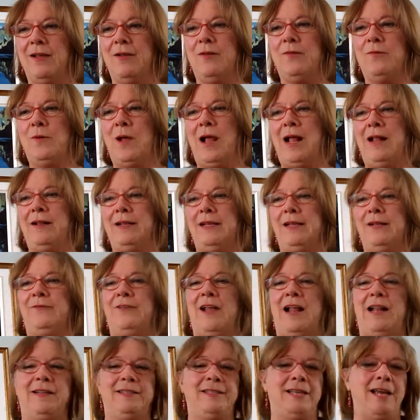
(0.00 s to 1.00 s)
Well,
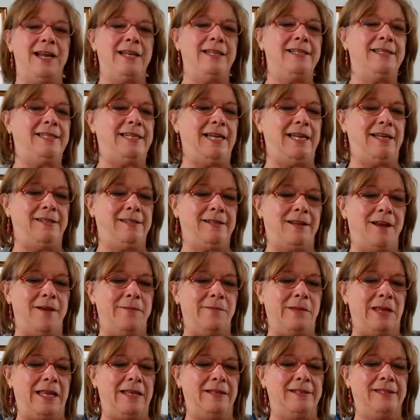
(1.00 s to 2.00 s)
Valentine's Day is
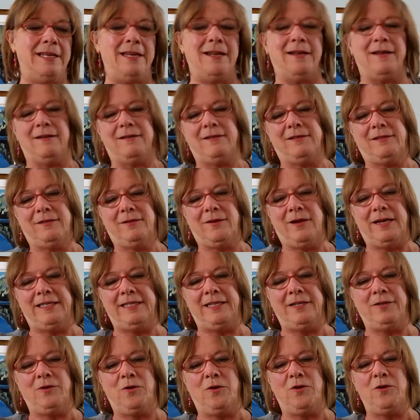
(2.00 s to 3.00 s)
coming, isn't it? So I
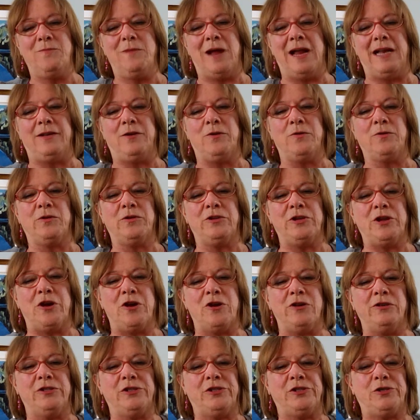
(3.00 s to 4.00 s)
did go to my local
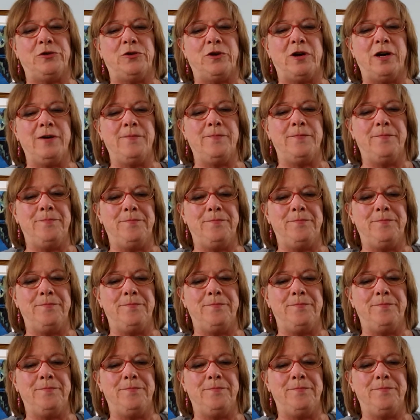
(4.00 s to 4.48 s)
yarn store,